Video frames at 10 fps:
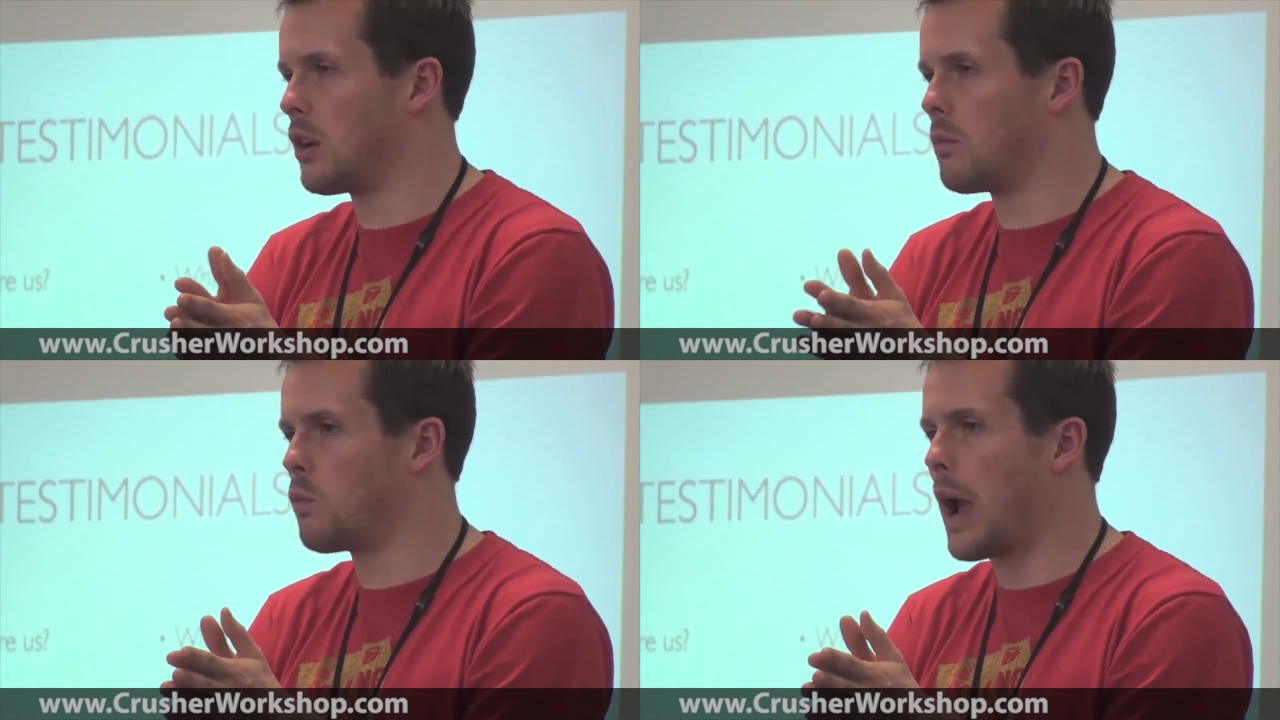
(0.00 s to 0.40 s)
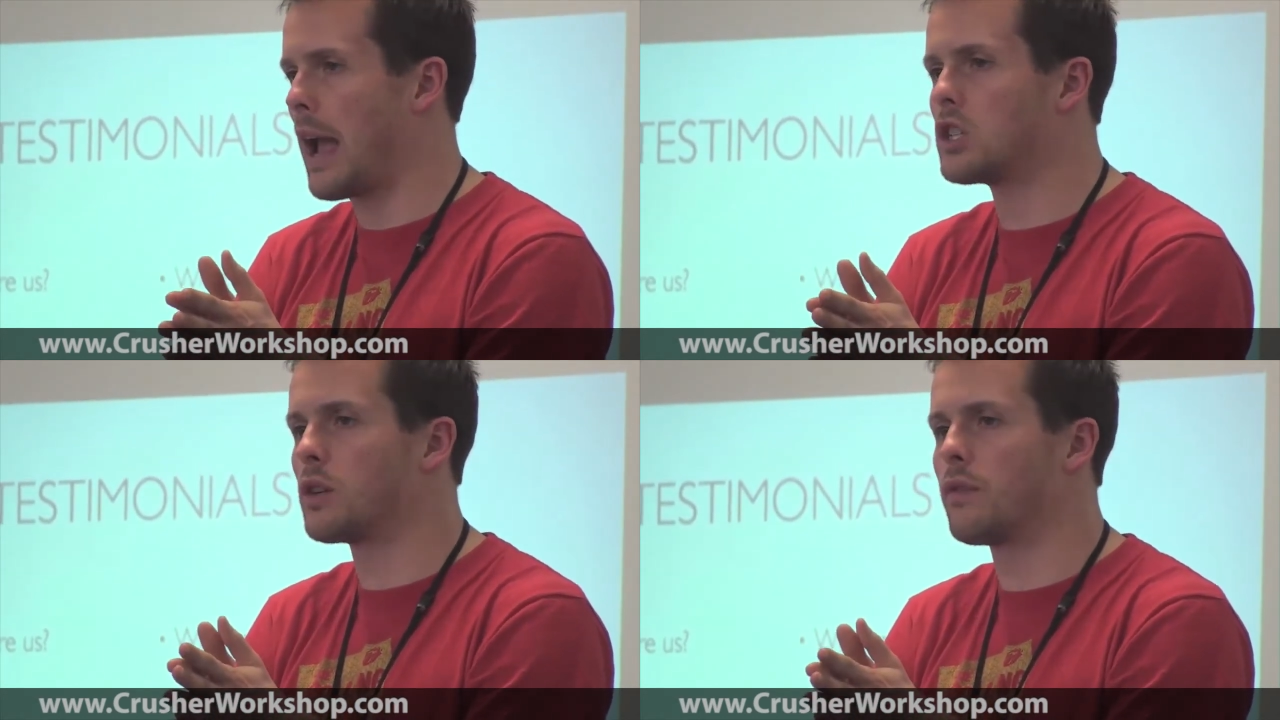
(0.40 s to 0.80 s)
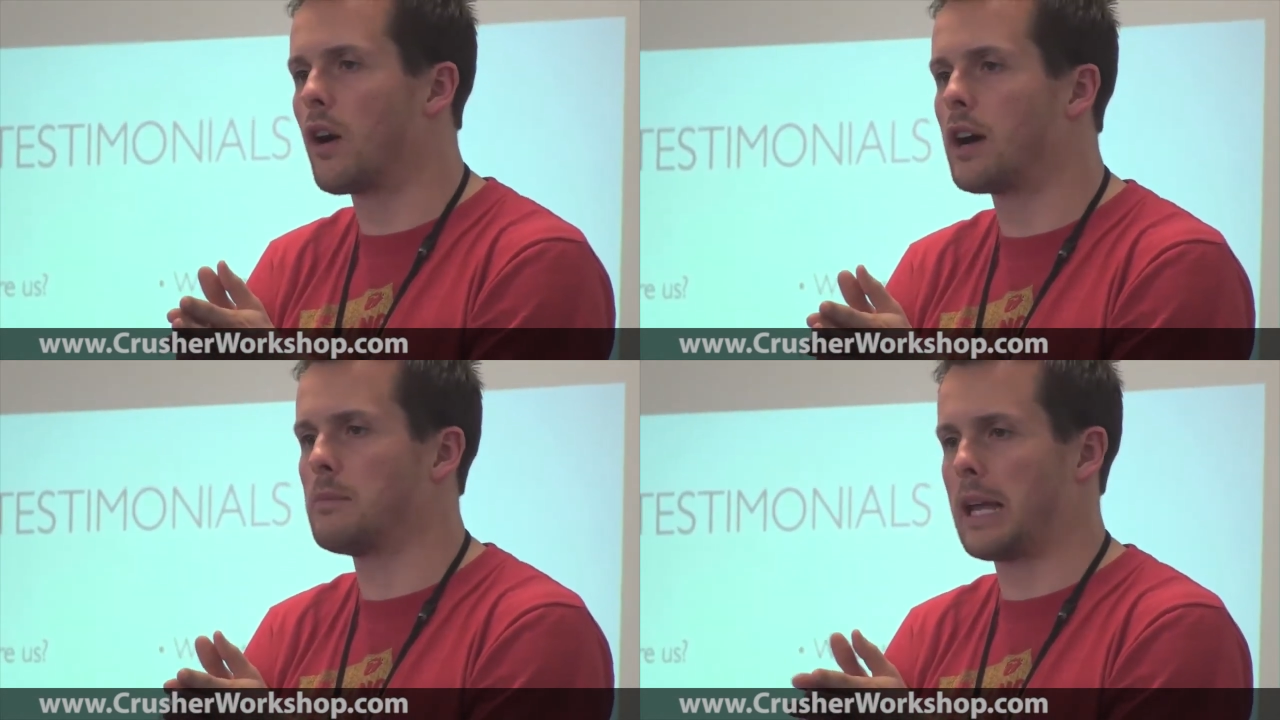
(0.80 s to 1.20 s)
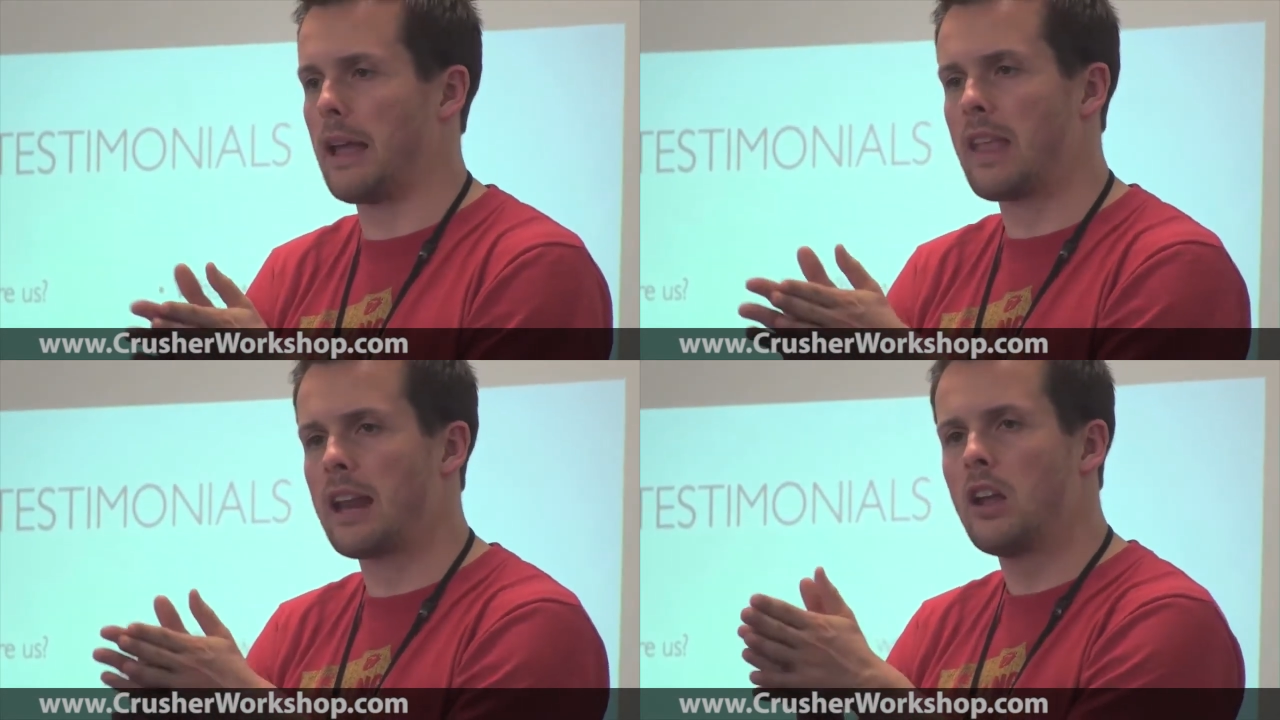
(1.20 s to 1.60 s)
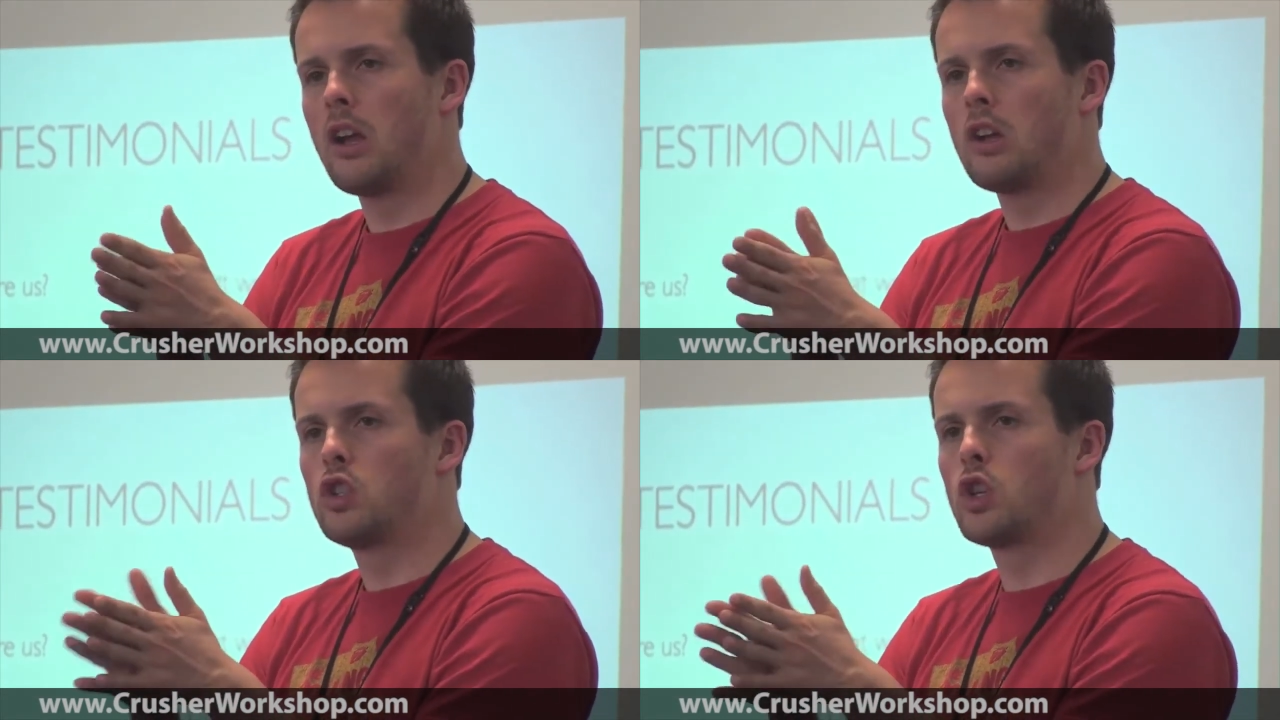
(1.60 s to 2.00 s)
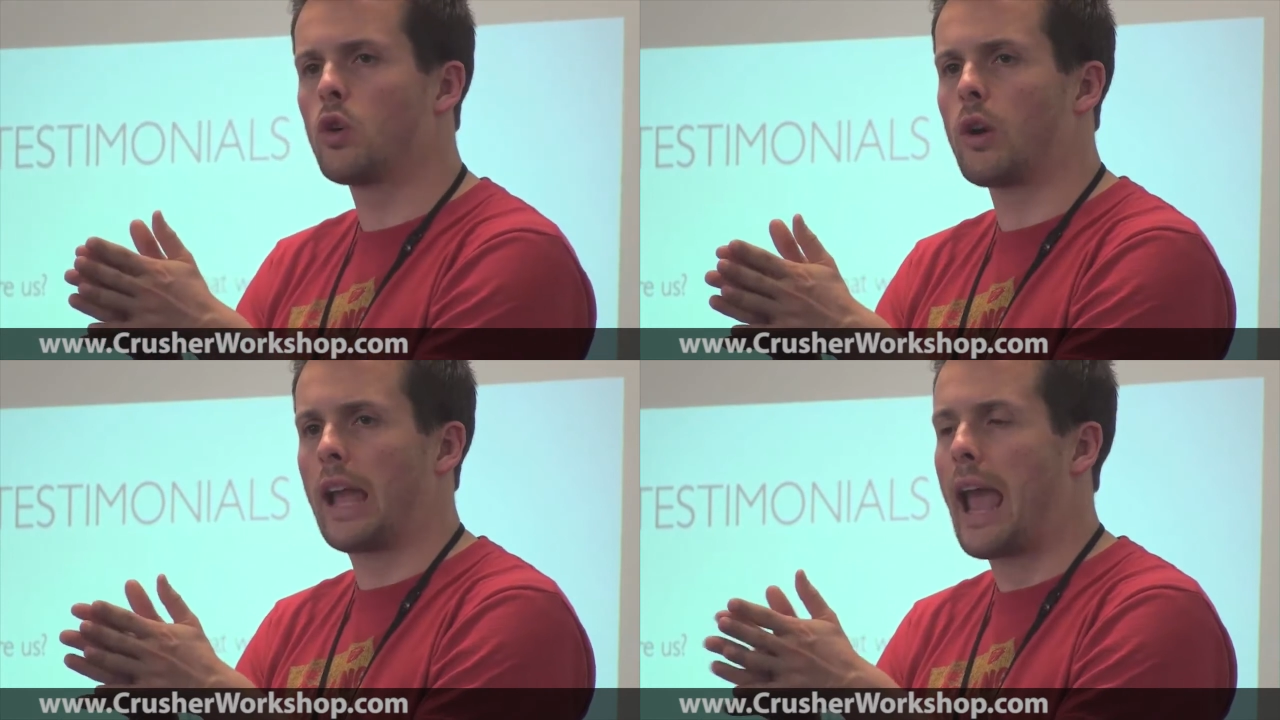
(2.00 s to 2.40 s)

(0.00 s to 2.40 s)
You know, how did you find me? And then during,